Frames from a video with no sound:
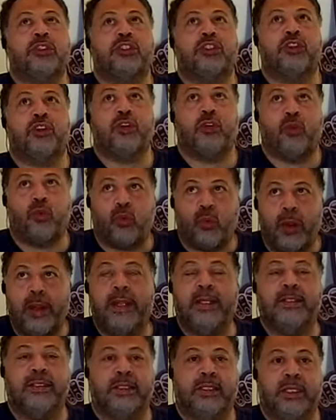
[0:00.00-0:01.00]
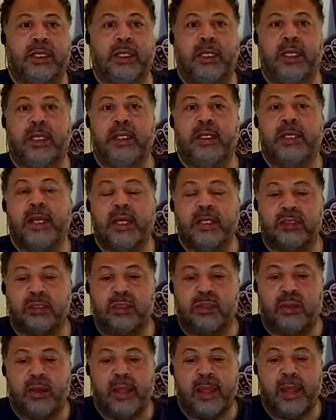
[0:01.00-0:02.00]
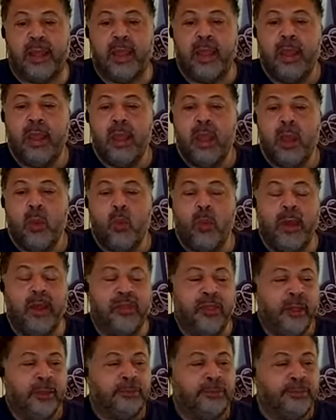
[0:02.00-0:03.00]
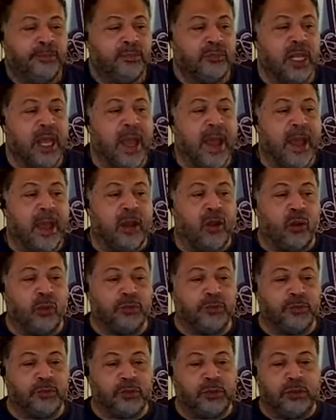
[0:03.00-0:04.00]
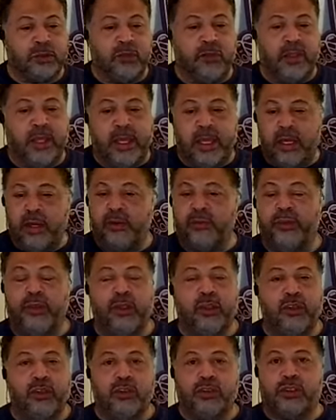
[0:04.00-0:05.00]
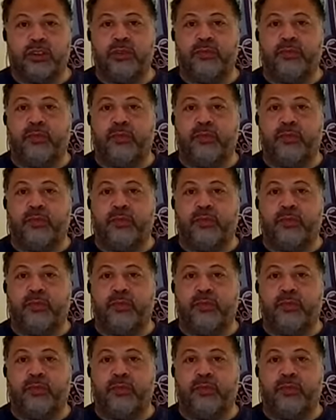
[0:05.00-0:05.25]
crazy yesterday with how the interviews for